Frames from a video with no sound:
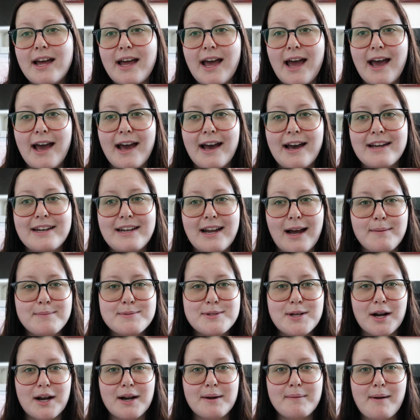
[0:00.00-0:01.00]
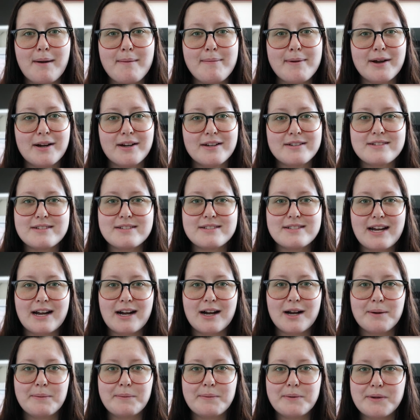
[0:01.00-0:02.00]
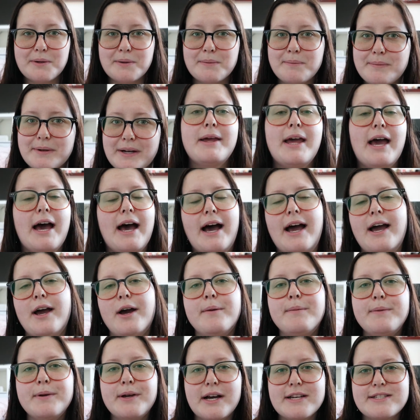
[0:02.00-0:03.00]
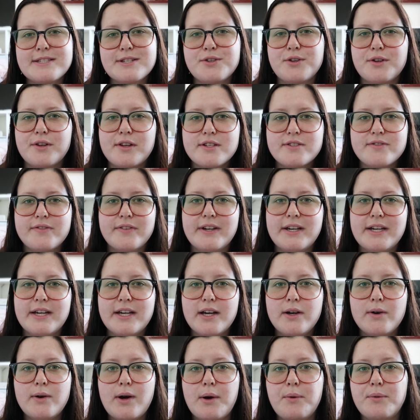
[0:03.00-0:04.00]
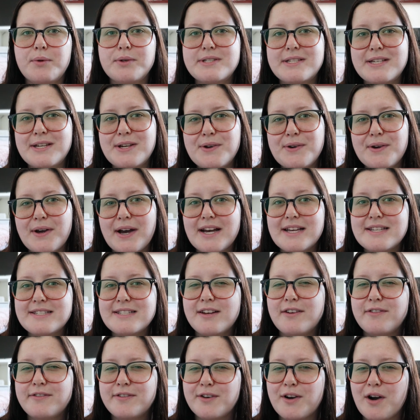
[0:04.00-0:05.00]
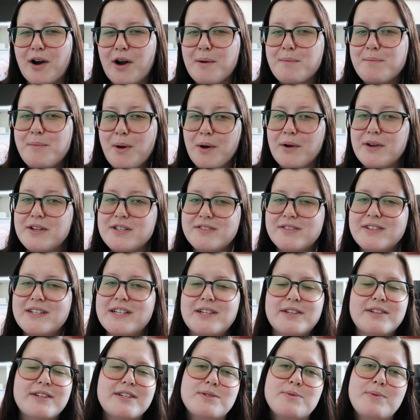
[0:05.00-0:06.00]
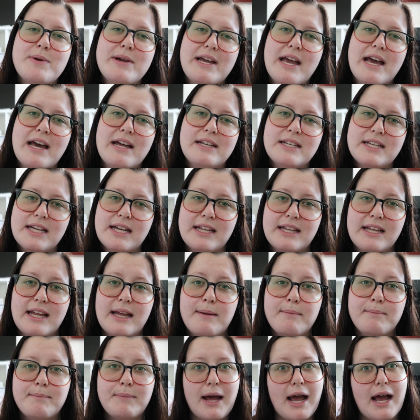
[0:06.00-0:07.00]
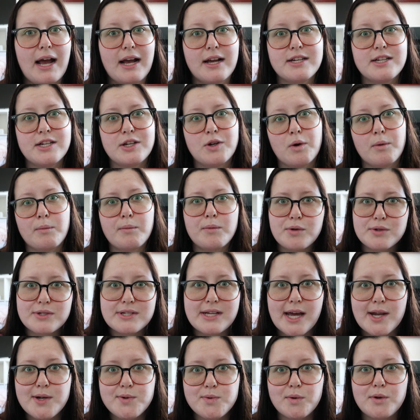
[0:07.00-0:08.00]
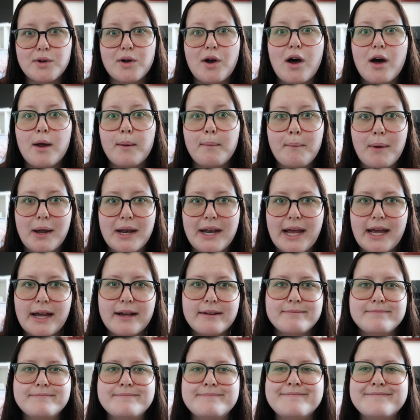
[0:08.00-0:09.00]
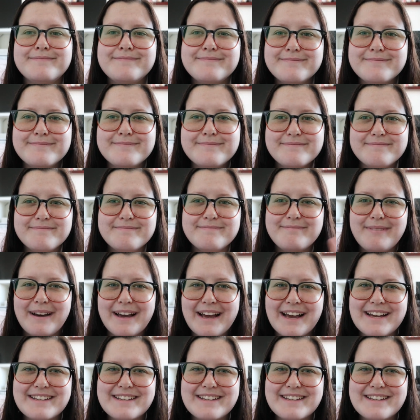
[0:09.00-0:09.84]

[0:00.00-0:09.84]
And I'm sorry my appearance is terrible. But yeah, I hope you guys enjoyed this video. I will see you guys for our bonus video this weekend and then back to normal schedule on Monday. Bye